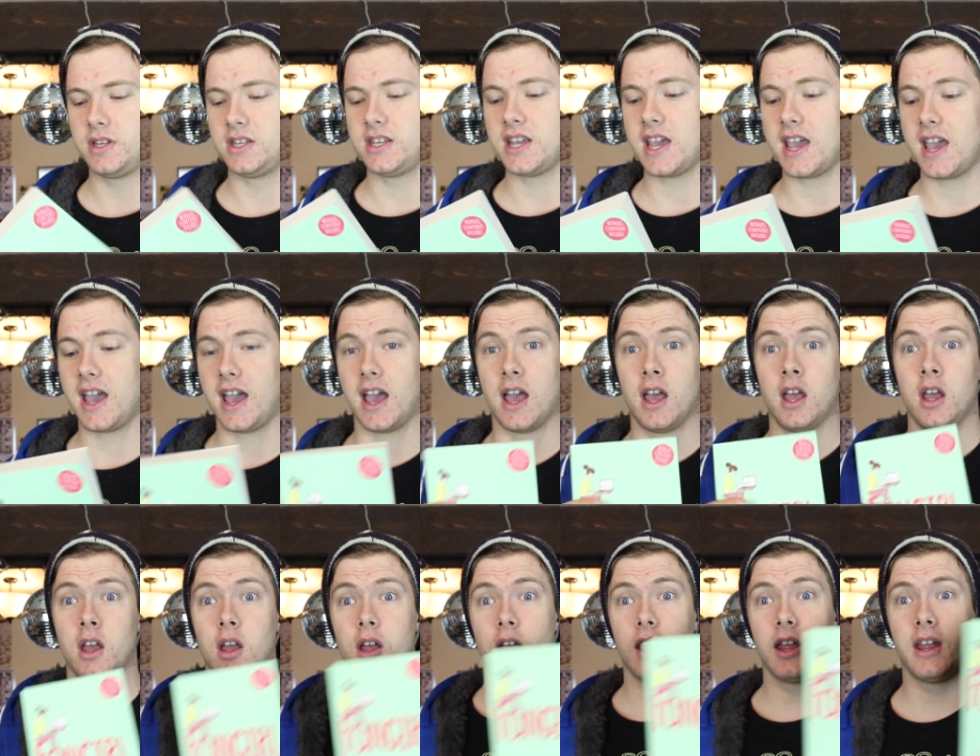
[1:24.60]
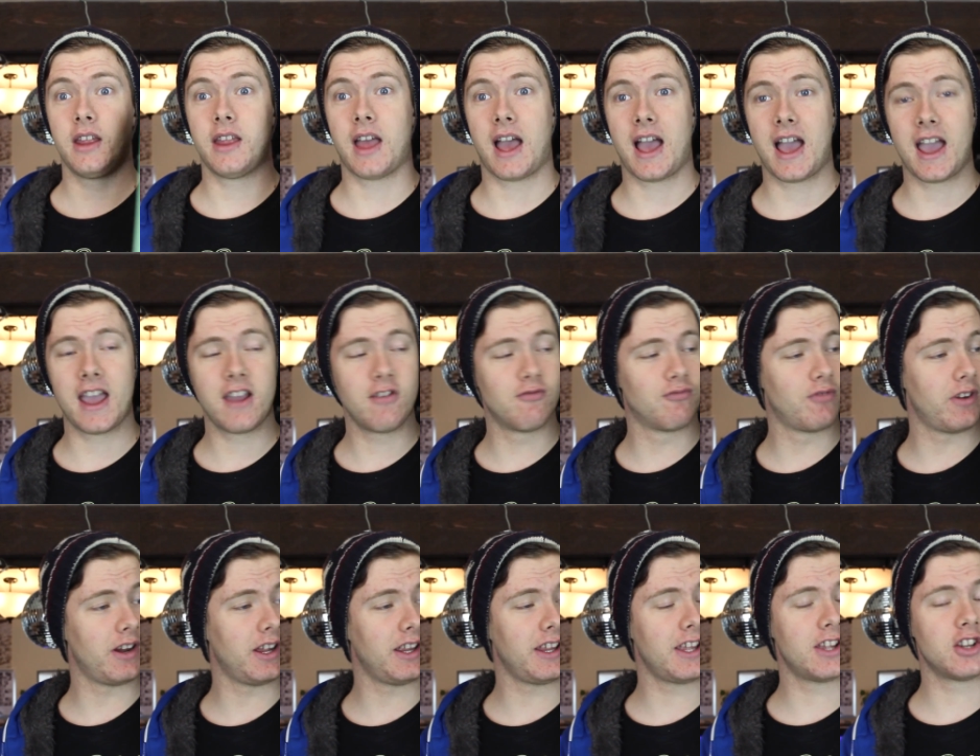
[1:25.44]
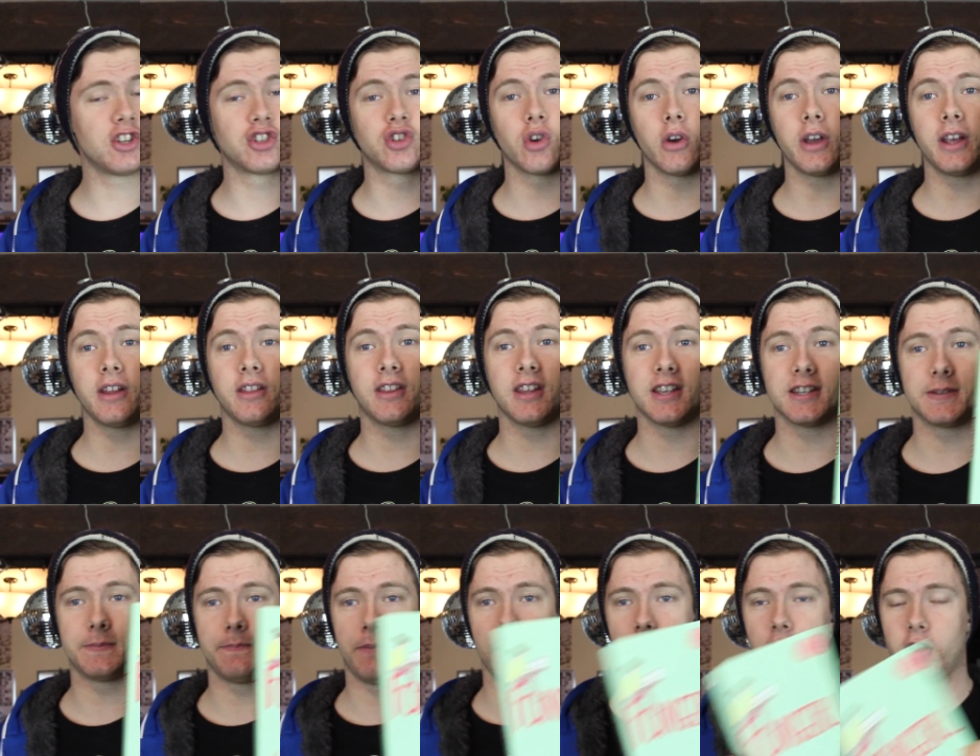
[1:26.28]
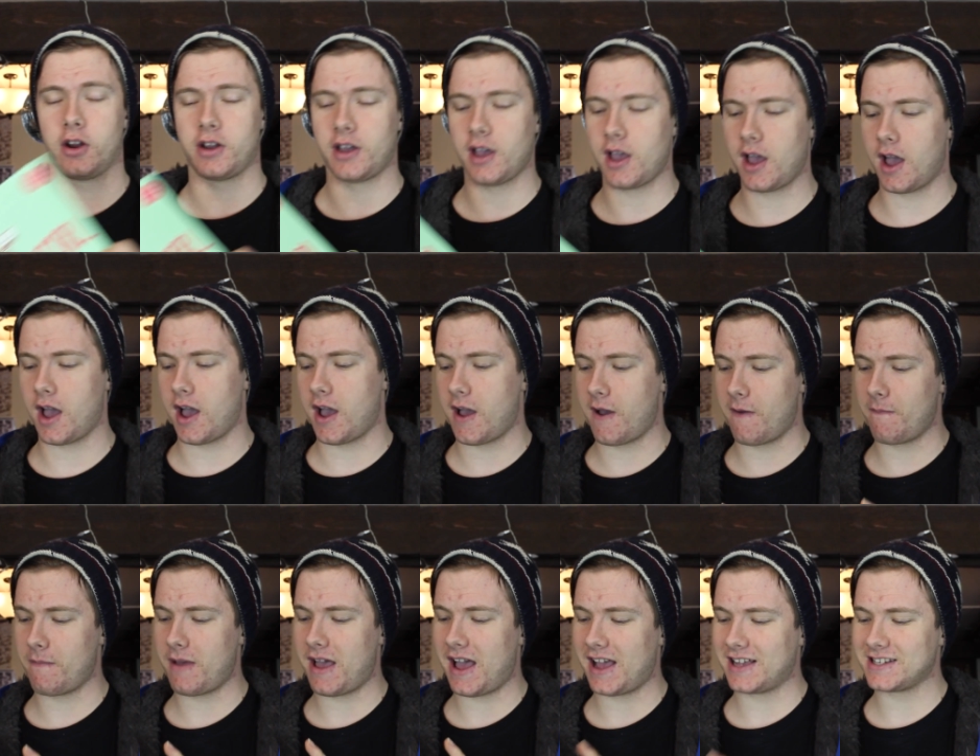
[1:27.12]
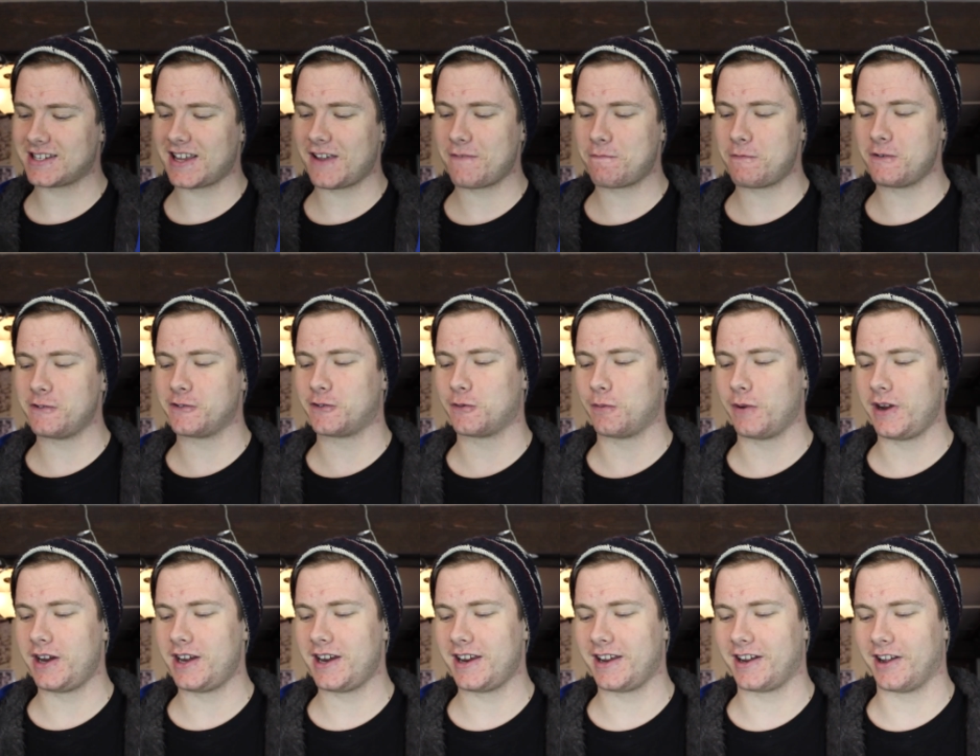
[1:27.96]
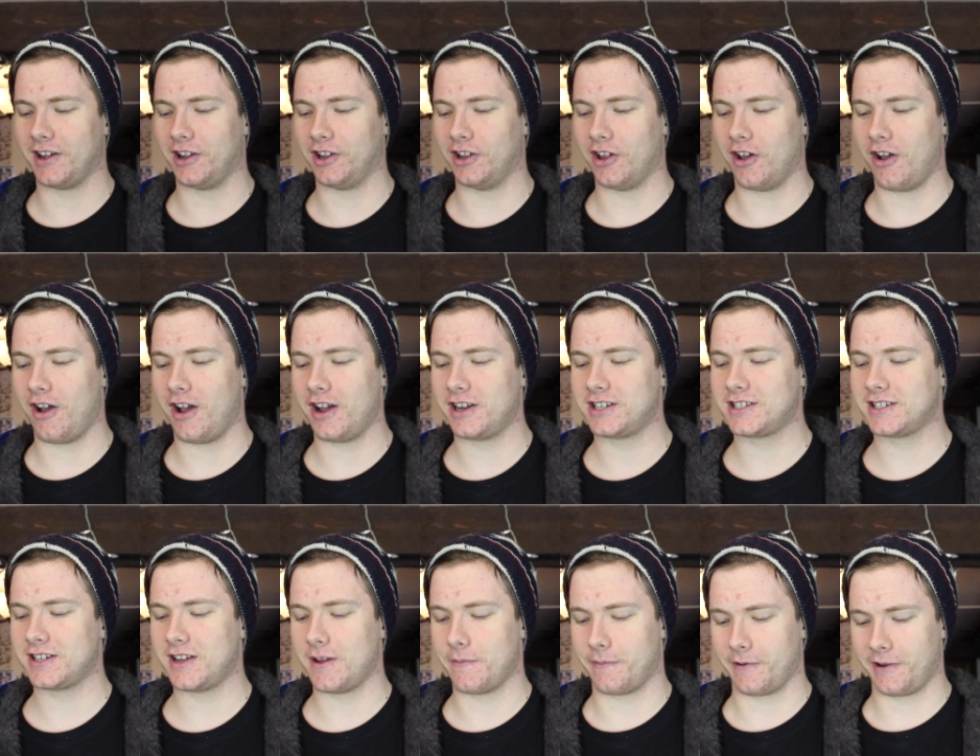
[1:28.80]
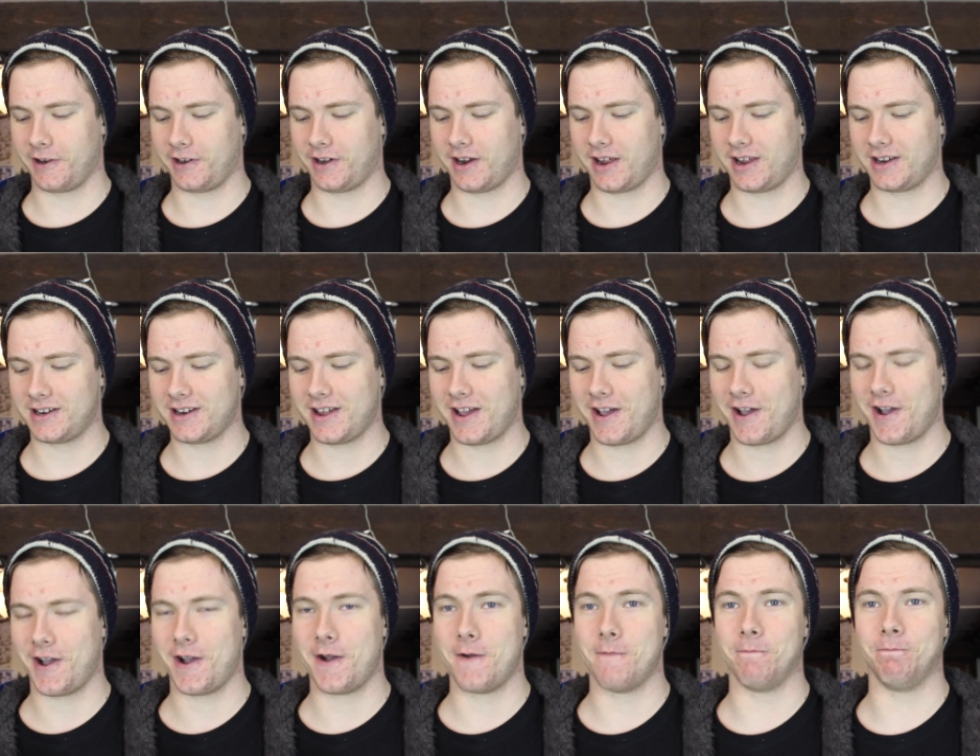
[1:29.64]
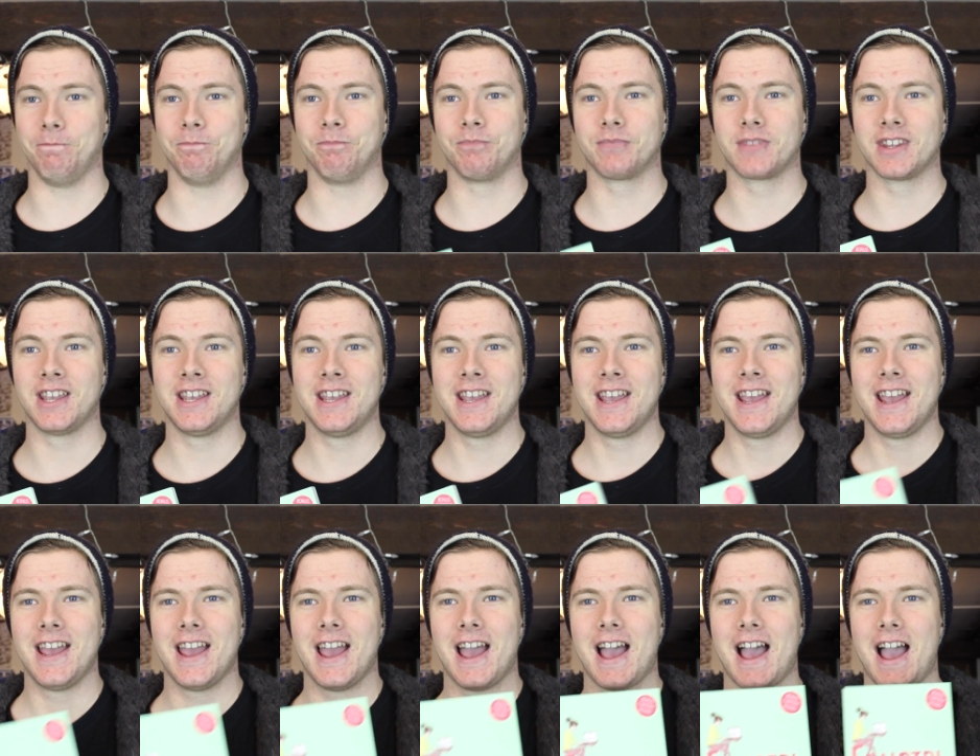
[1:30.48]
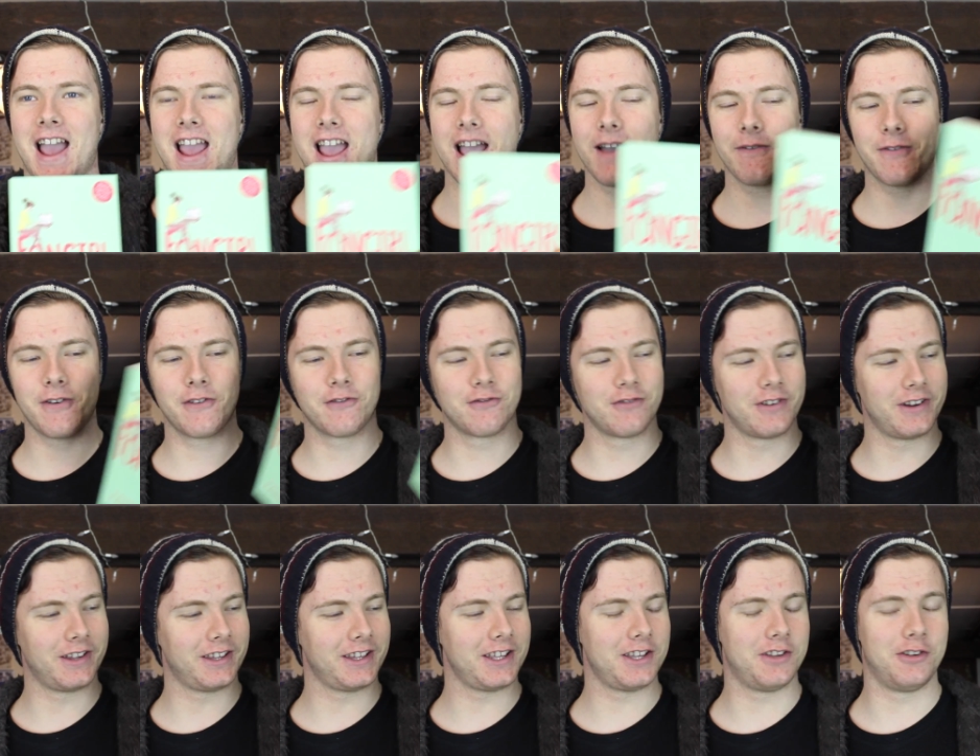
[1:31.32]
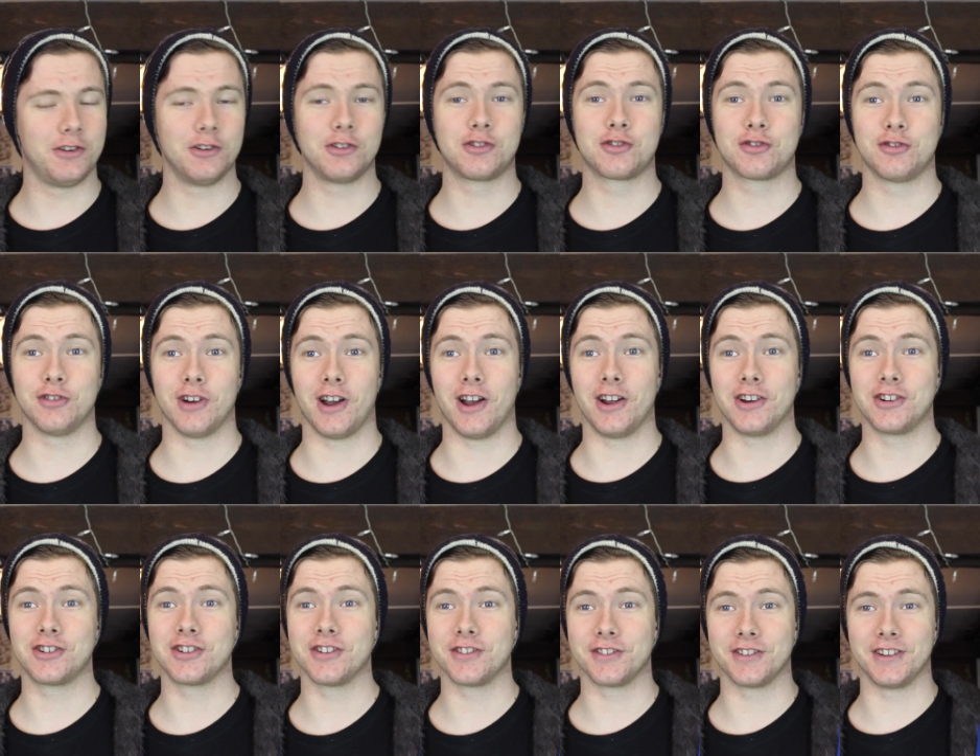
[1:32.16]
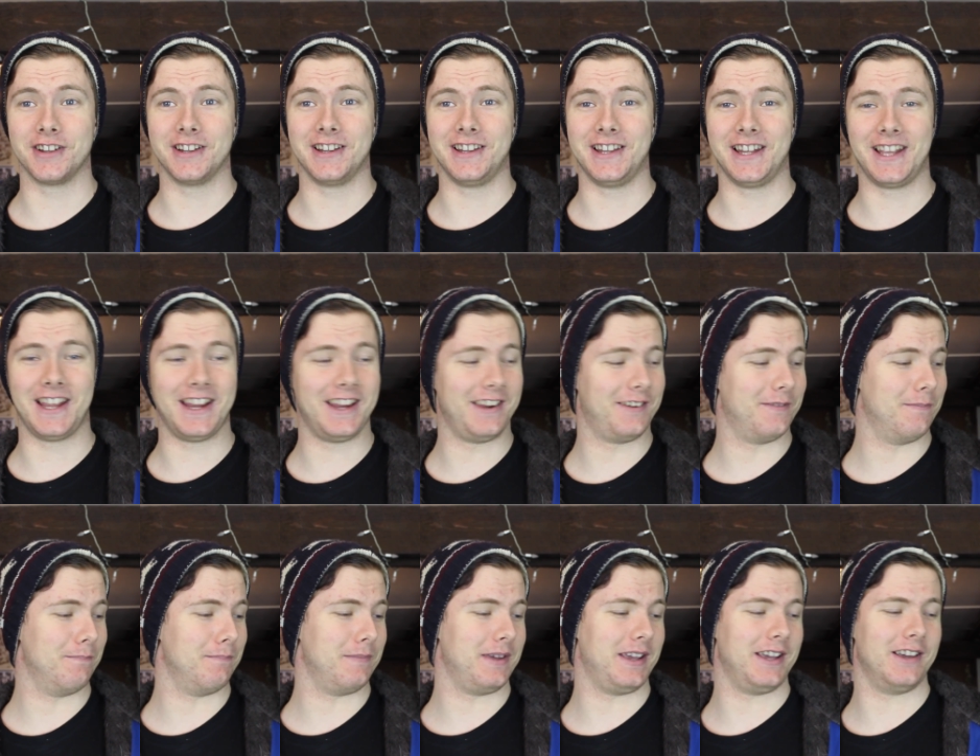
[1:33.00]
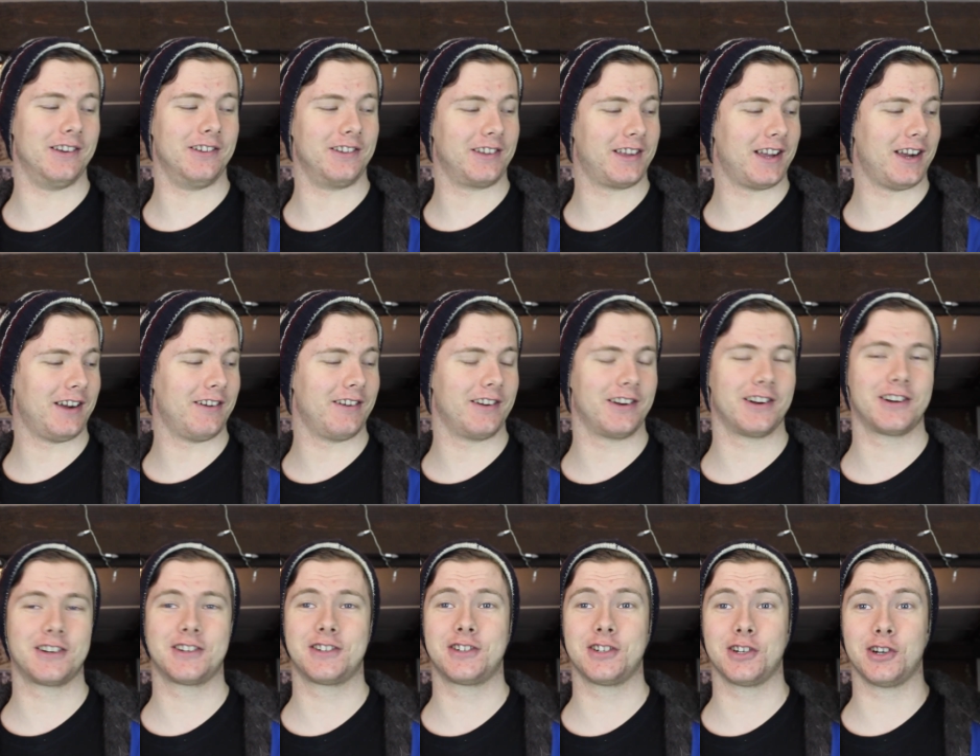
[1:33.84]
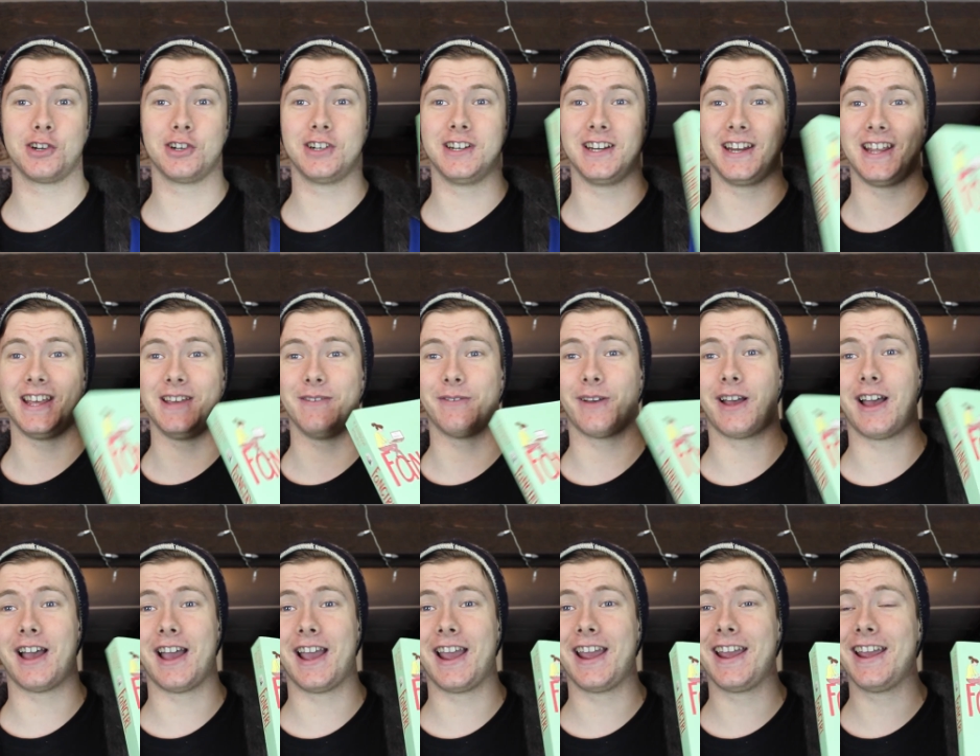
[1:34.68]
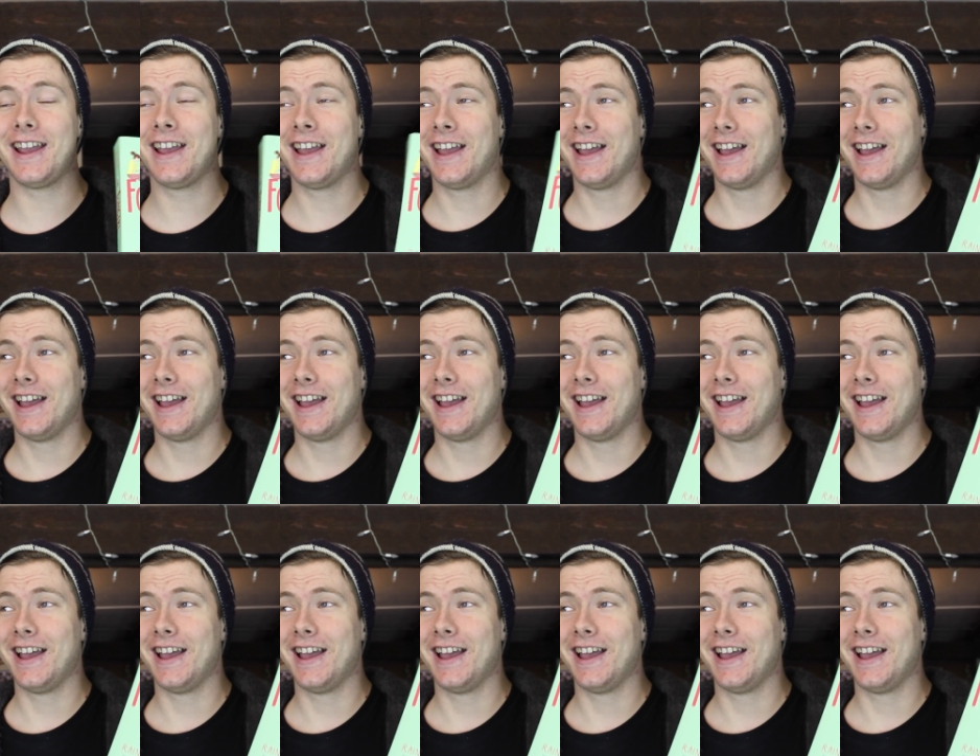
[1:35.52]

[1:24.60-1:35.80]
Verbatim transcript: But yeah, I really enjoyed this book. Um, as I've been tweeting a lot about it, um, I have a really huge crush on the lead male character, Levi.